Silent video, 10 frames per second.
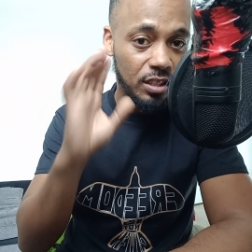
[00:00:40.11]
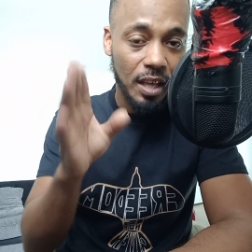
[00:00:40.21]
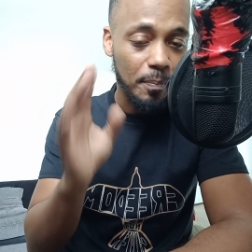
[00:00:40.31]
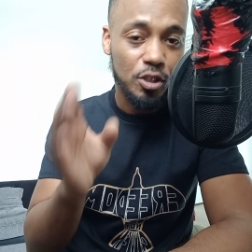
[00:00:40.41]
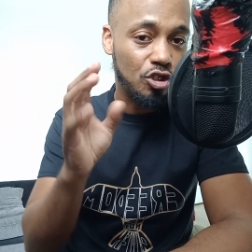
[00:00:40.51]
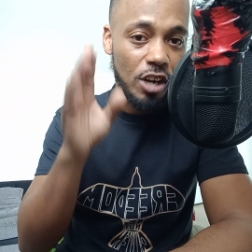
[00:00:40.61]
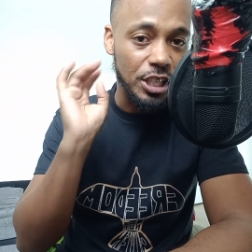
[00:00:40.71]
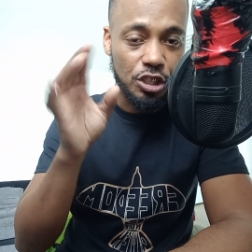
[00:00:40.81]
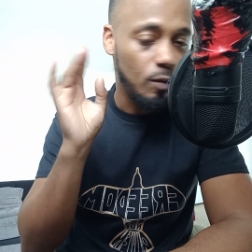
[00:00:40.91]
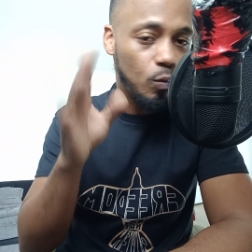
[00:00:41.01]

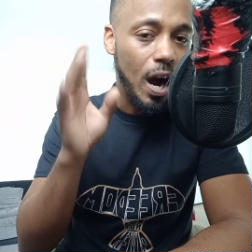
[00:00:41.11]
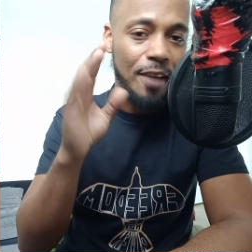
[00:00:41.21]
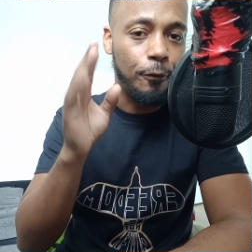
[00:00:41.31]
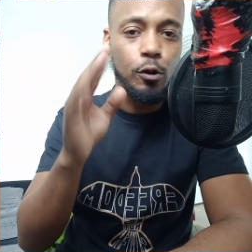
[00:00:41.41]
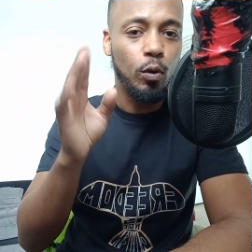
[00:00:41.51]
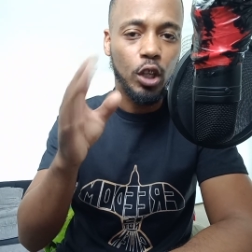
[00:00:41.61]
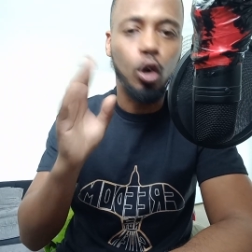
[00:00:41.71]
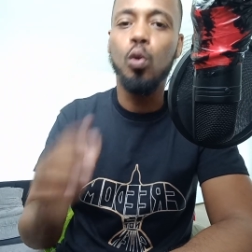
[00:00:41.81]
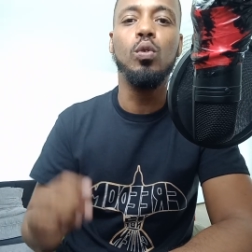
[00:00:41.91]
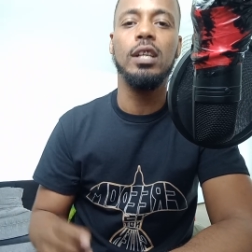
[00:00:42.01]
demonstration, whatever you want
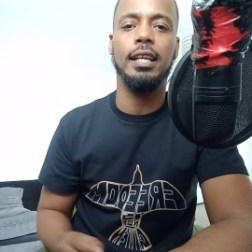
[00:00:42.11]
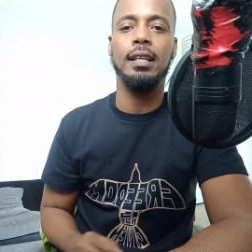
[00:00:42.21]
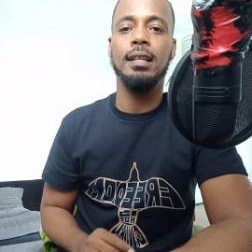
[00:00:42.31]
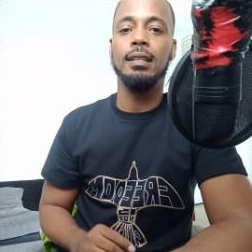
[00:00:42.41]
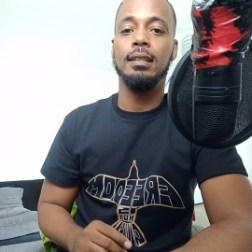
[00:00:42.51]
to call it,